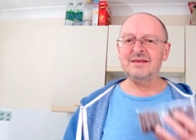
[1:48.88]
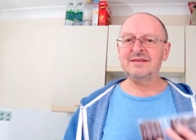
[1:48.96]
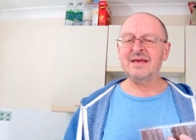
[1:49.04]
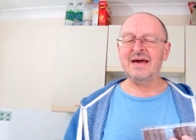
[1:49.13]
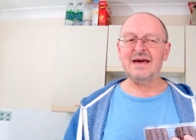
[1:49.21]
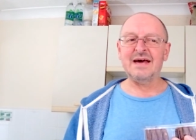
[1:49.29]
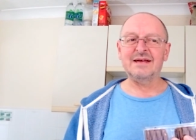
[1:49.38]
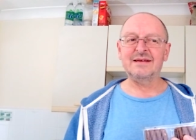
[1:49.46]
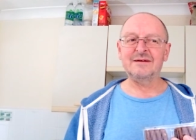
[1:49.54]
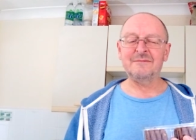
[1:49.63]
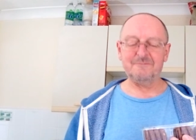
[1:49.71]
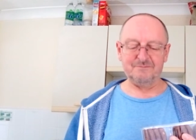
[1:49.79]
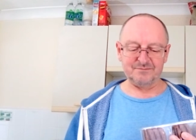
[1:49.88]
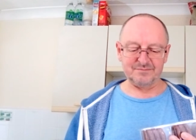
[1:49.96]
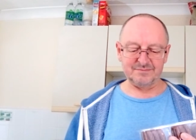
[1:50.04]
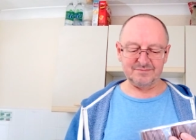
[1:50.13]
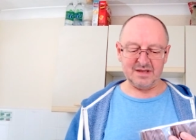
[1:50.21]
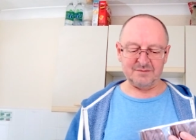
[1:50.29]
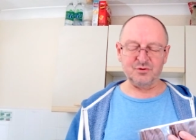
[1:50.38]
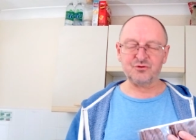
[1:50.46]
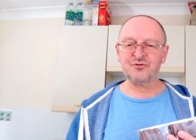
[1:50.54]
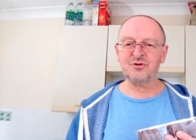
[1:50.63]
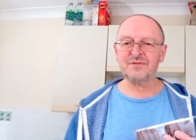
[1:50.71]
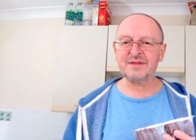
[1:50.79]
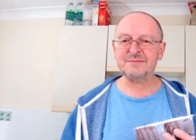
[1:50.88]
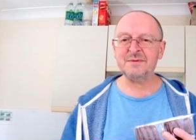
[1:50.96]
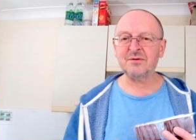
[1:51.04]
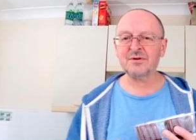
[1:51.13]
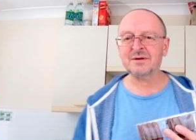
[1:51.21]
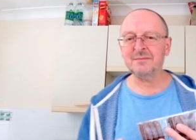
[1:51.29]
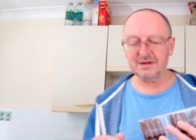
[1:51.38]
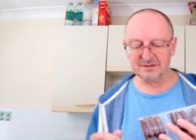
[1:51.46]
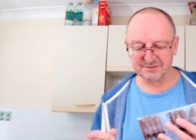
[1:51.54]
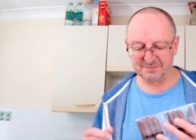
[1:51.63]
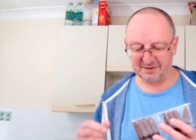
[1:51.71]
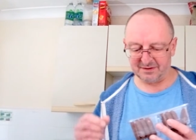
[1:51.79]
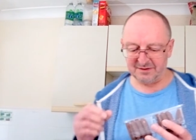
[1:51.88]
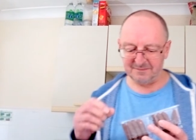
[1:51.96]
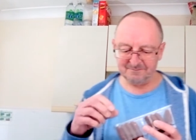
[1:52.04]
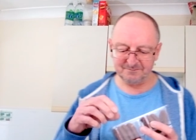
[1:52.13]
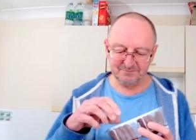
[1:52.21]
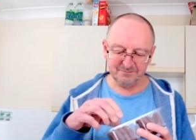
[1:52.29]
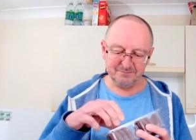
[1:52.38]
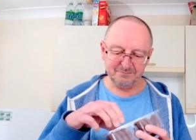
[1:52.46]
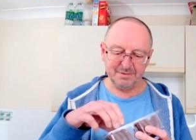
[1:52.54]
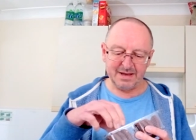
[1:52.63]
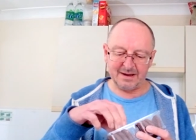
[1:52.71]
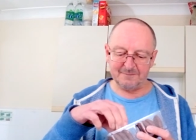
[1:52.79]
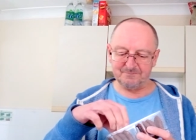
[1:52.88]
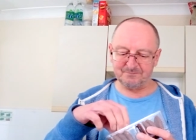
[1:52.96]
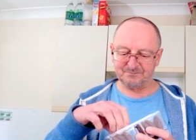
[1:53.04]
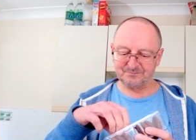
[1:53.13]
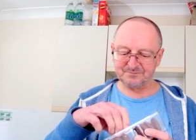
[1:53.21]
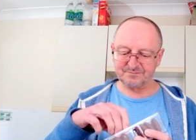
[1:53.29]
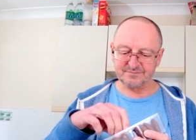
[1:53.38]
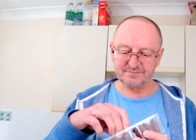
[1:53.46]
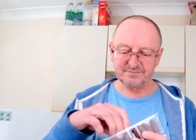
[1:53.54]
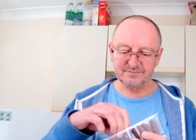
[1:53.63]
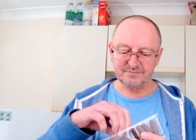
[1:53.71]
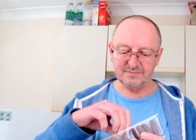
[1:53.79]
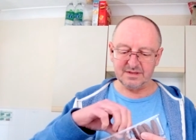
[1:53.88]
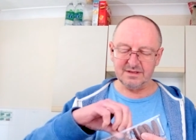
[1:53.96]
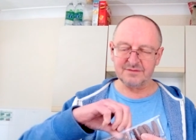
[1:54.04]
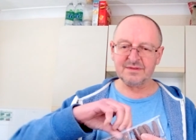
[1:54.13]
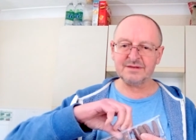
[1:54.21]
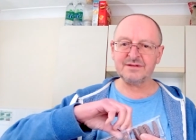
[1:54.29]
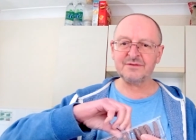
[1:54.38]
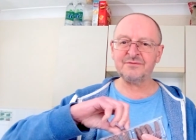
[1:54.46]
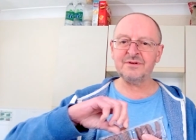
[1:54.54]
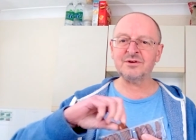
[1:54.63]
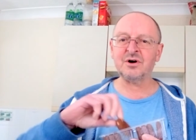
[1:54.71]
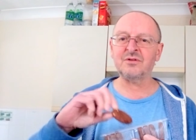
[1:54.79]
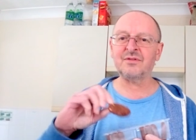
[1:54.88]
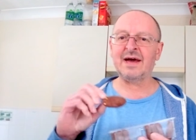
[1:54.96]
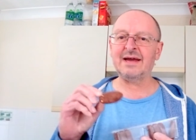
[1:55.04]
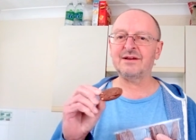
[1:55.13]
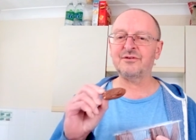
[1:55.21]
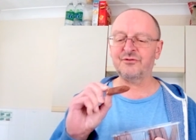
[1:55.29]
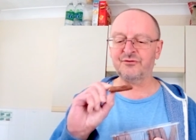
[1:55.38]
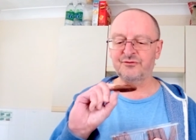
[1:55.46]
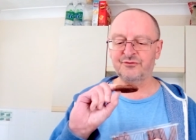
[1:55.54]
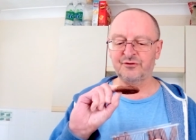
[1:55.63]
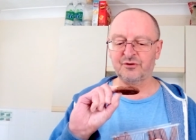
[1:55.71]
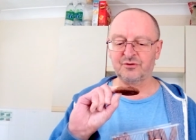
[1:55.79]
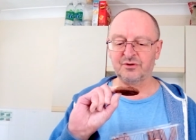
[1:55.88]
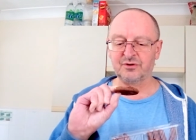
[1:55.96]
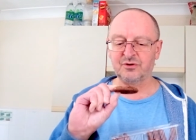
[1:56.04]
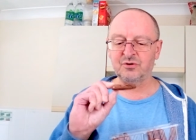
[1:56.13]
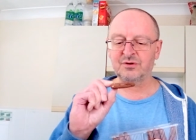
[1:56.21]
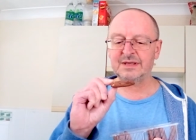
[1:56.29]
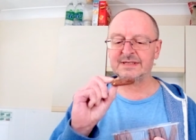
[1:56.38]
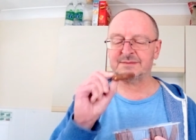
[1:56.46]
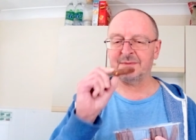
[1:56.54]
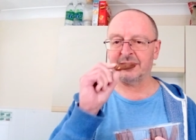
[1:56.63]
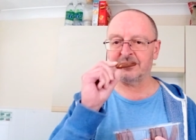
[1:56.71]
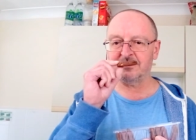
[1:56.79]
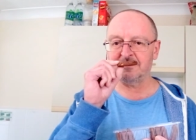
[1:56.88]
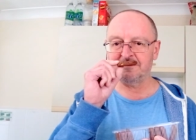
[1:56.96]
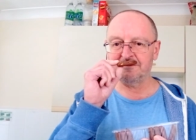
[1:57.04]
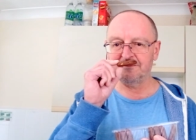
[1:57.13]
Yeah. I'm not sure if they smell like a Mars bar, but they definitely got that chocolate cookie smell